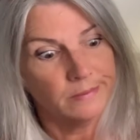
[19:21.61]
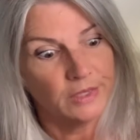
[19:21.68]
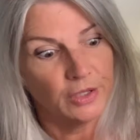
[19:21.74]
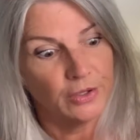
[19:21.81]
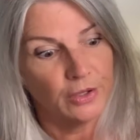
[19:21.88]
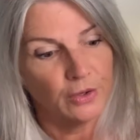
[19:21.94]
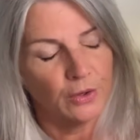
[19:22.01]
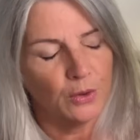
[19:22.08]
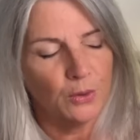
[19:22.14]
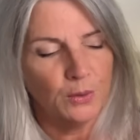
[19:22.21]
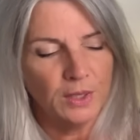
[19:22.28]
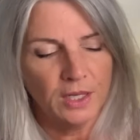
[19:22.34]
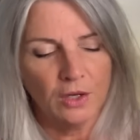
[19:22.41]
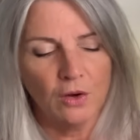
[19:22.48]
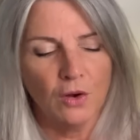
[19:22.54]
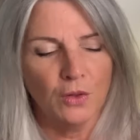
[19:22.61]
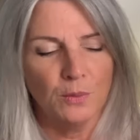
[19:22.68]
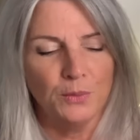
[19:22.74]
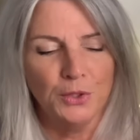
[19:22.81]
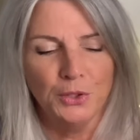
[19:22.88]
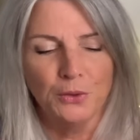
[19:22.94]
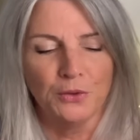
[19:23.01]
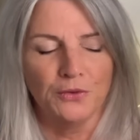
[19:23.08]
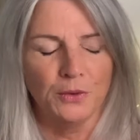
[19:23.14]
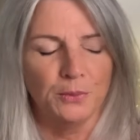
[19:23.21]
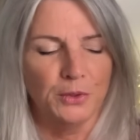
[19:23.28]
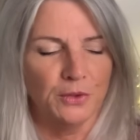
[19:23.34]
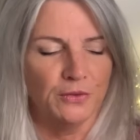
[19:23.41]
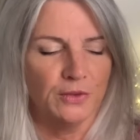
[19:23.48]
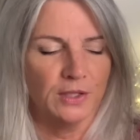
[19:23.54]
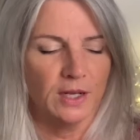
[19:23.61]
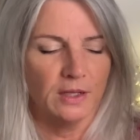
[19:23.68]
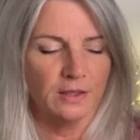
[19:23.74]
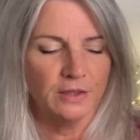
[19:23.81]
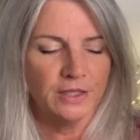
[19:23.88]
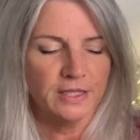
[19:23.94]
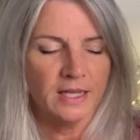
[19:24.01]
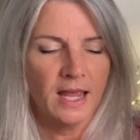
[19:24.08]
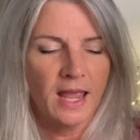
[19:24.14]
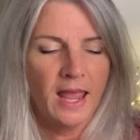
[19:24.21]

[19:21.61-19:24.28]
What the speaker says: There you go, in all the beautiful, beautiful colors.